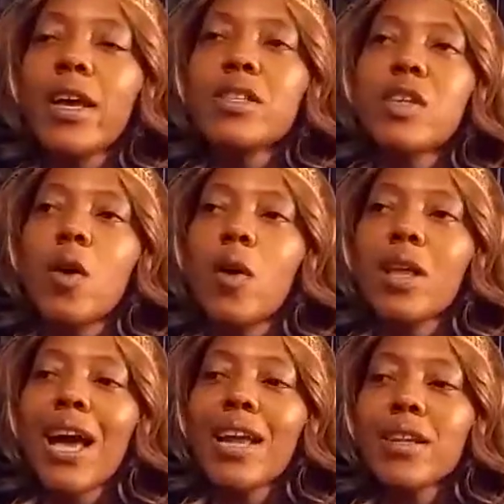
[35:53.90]
So
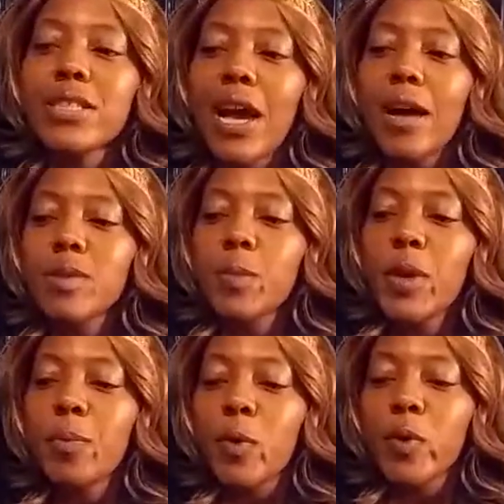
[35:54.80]
a lot of times
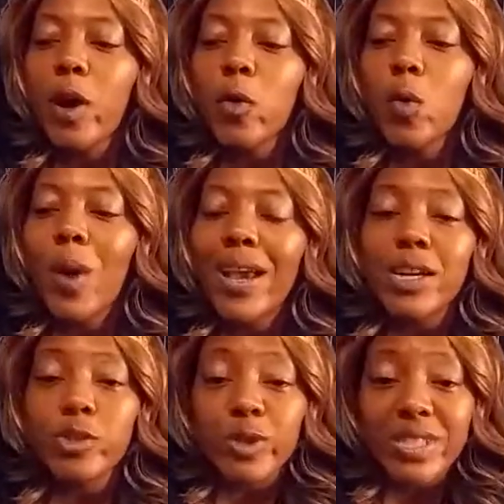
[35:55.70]
people don't quite
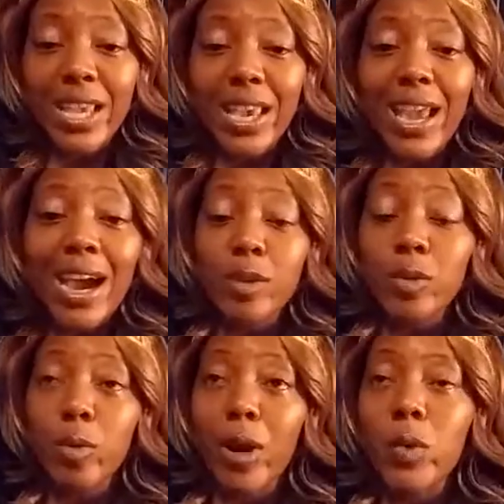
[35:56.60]
understand how the
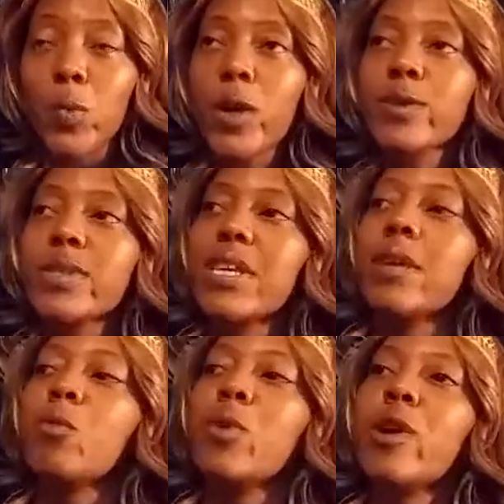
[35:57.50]
brain works.
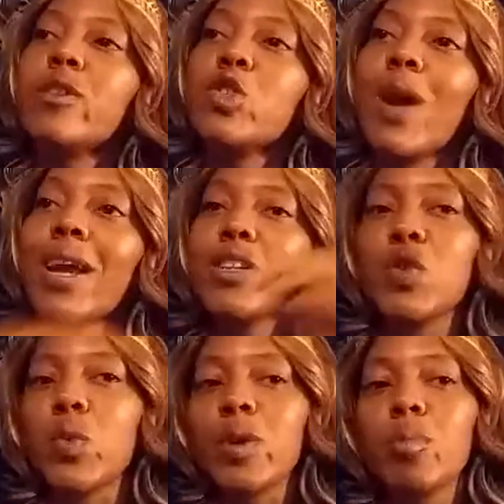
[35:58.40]
And when they're trying
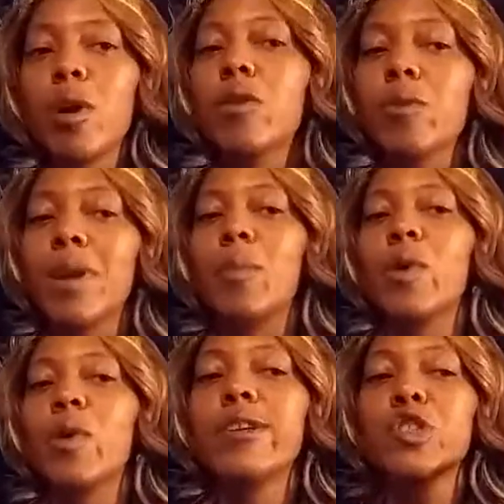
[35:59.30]
to reprogram
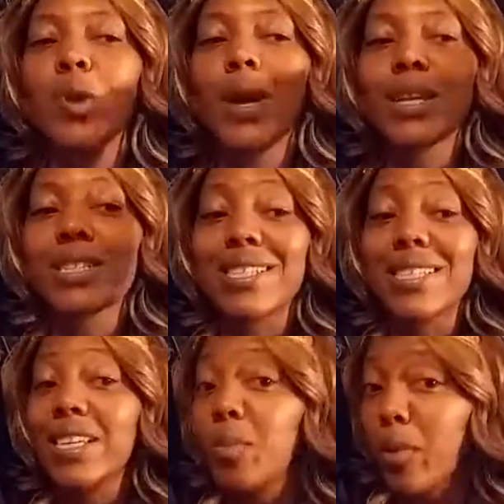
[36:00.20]
or trying to
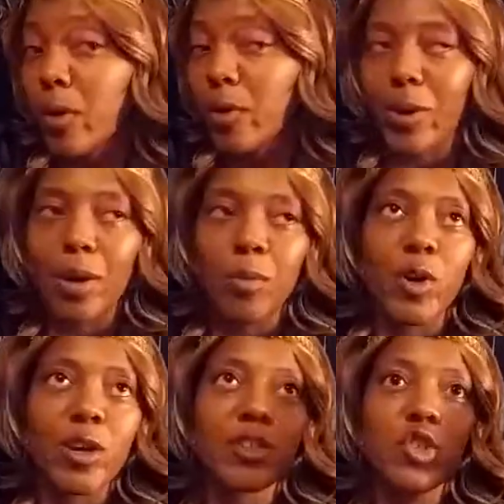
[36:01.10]
deprogram
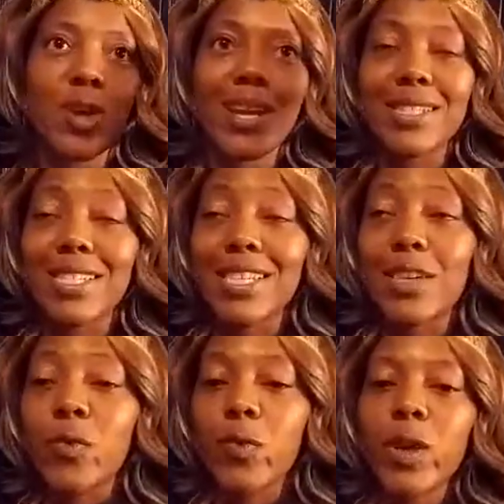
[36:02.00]
or they're trying to
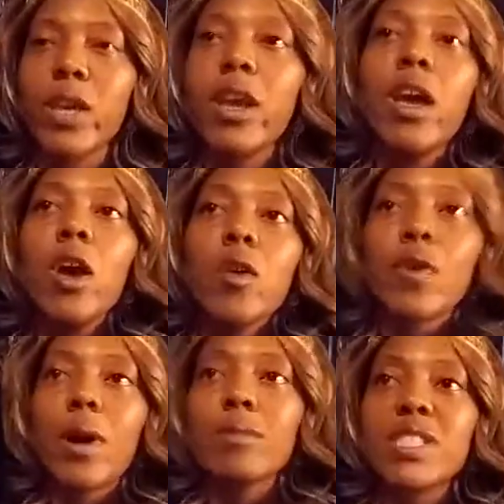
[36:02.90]
get free
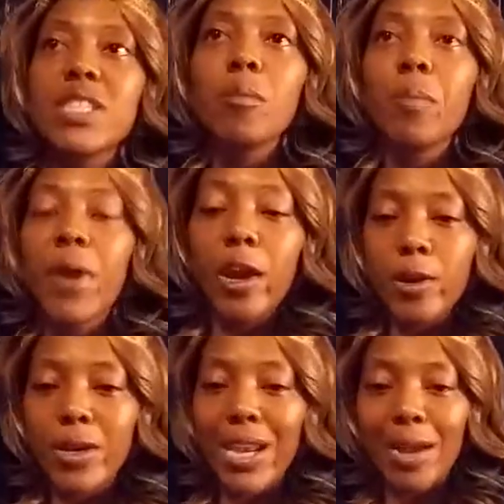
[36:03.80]
from some
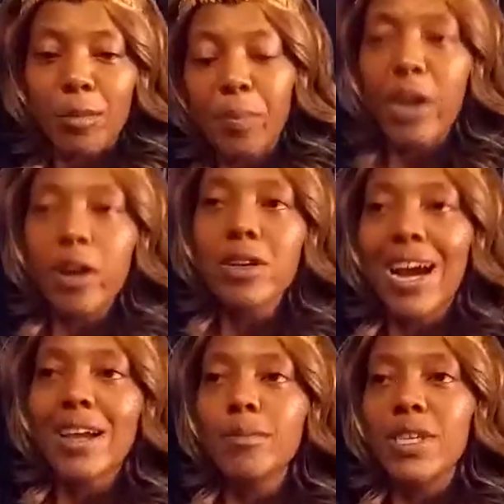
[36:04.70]
paradigm, a
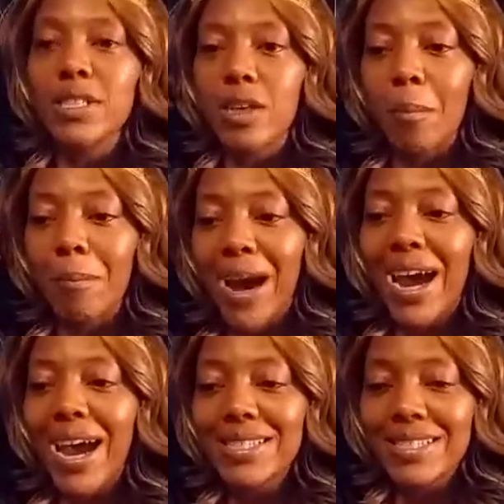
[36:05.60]
paradigm is a
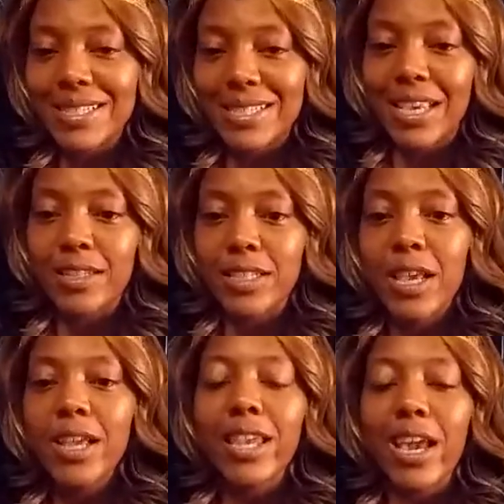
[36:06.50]
mindset
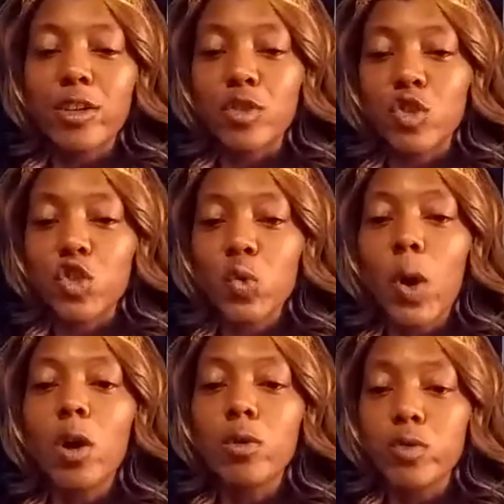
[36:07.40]
that
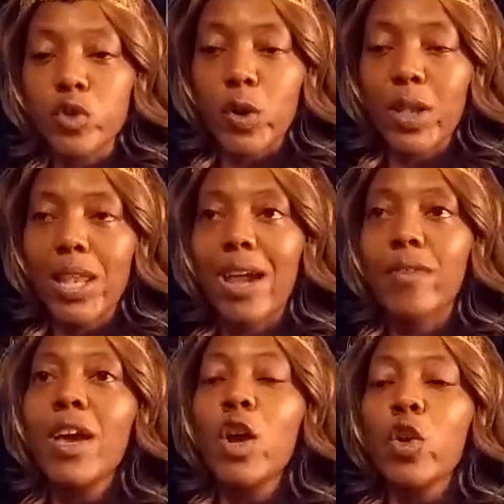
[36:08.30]
controls your
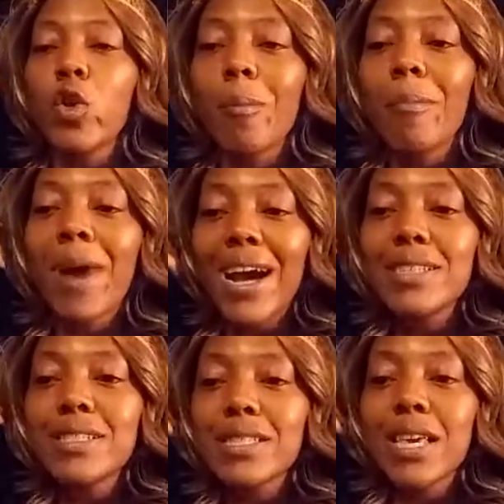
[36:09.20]
life. Your
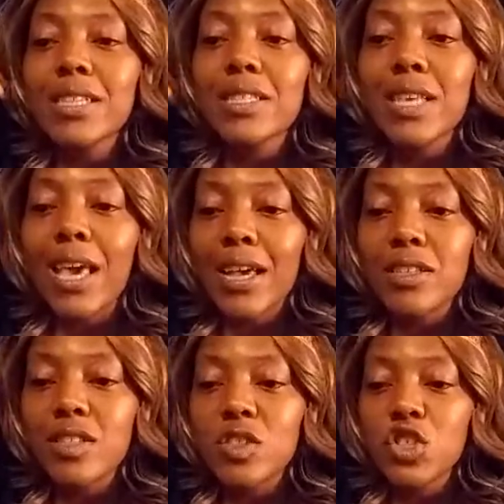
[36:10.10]
mindsets
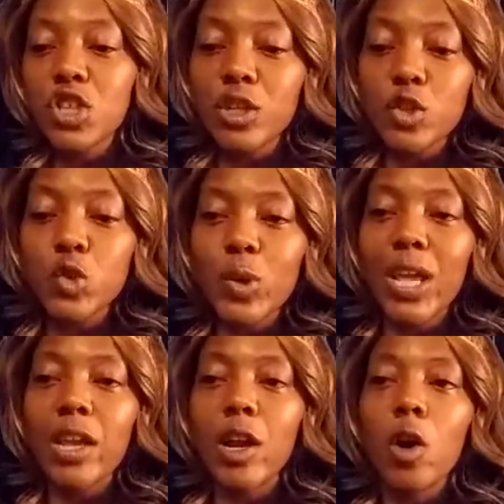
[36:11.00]
as children
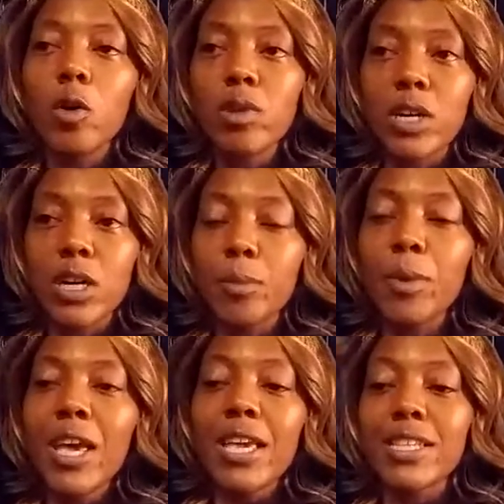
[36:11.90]
and on up
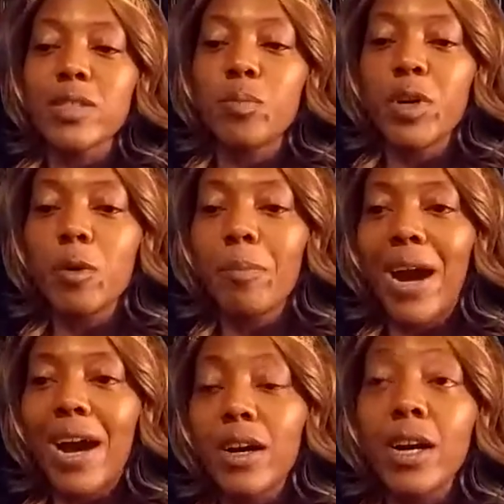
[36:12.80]
is built
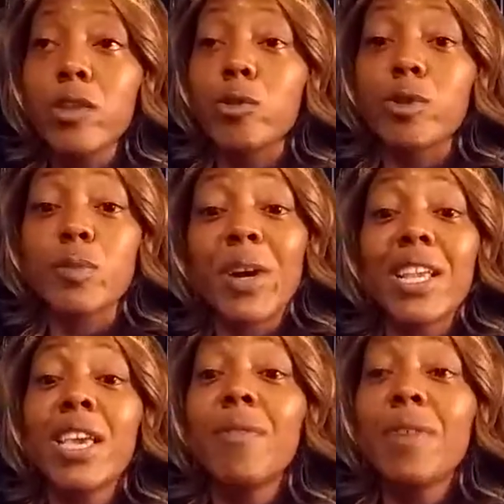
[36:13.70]
by others, but
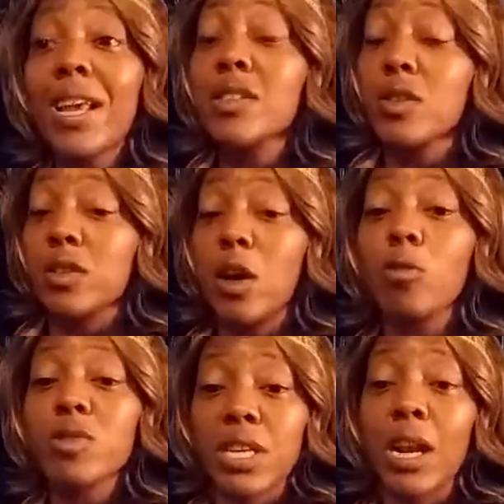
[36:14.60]
even as adults it